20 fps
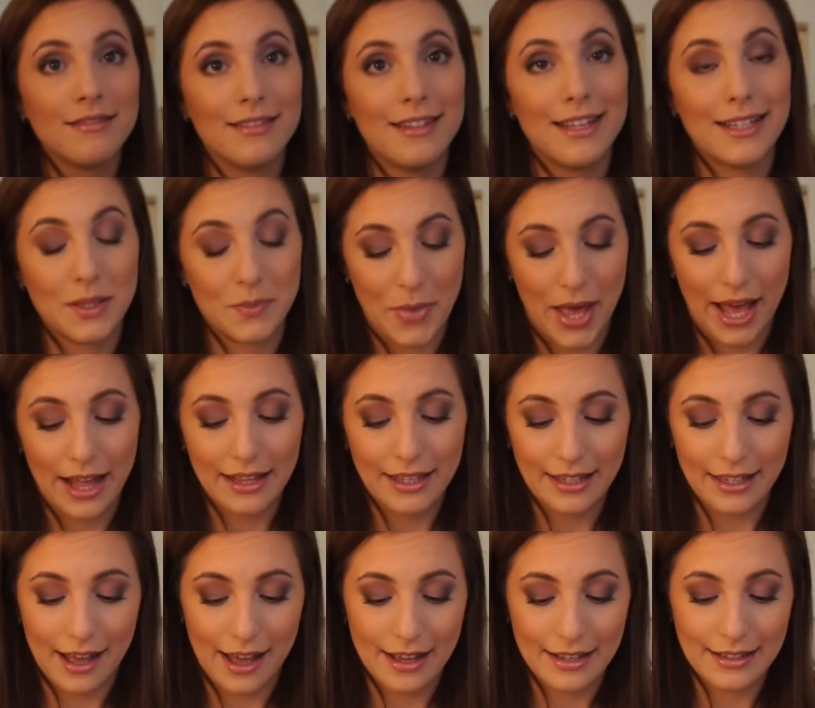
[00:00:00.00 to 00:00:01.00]
this
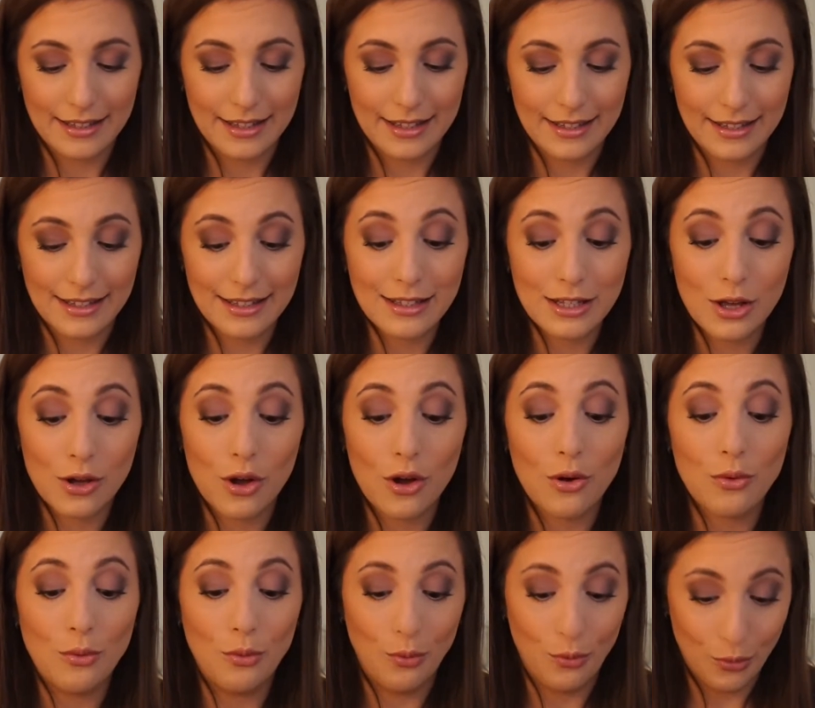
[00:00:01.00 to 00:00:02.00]
palette, guys. This is
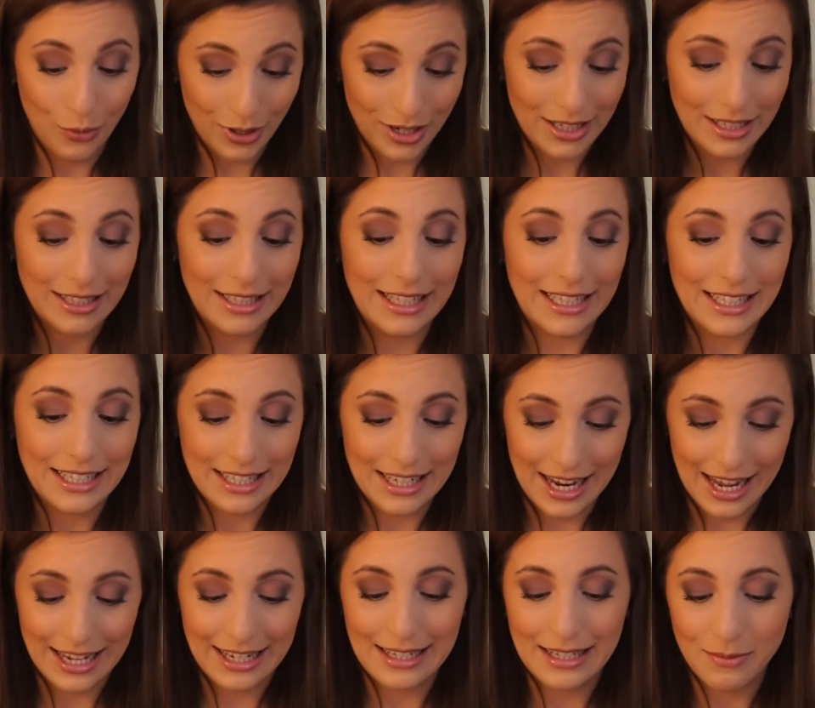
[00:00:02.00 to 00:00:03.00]
a really
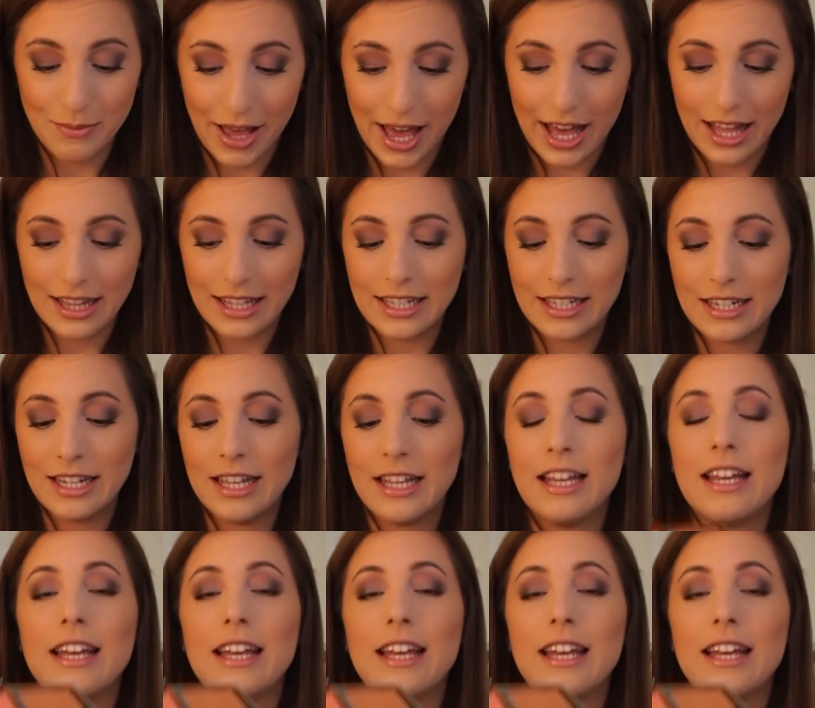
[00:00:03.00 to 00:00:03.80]
nice palette.